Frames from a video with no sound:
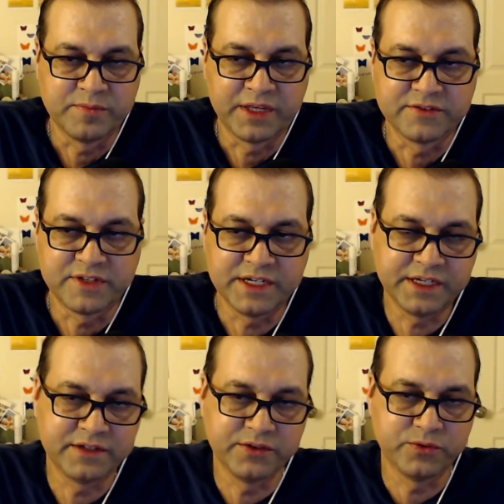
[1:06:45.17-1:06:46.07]
because then I
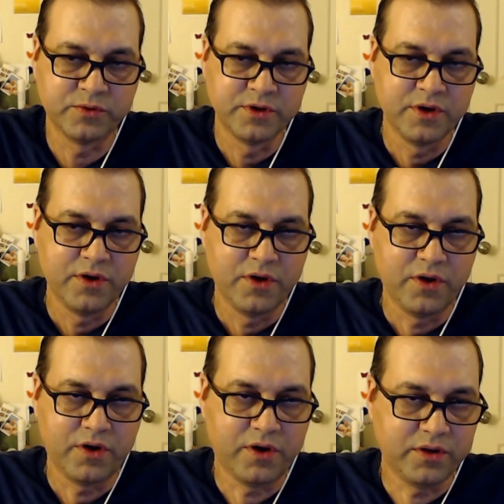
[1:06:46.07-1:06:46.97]
could do
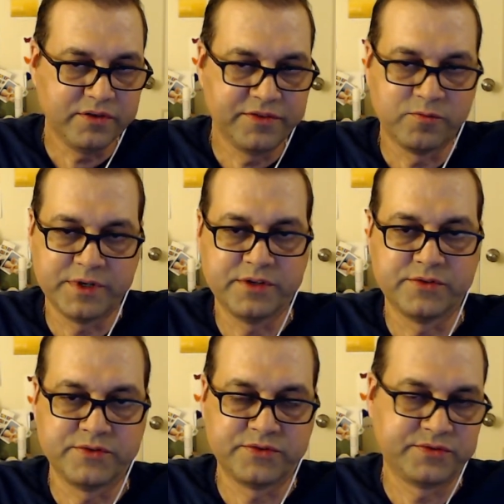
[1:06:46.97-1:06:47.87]
all of the
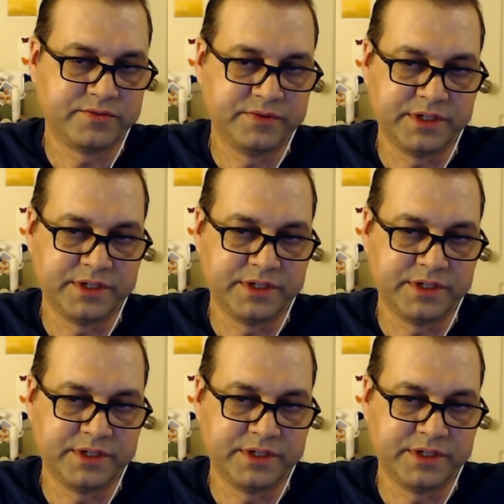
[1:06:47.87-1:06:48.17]
Windows,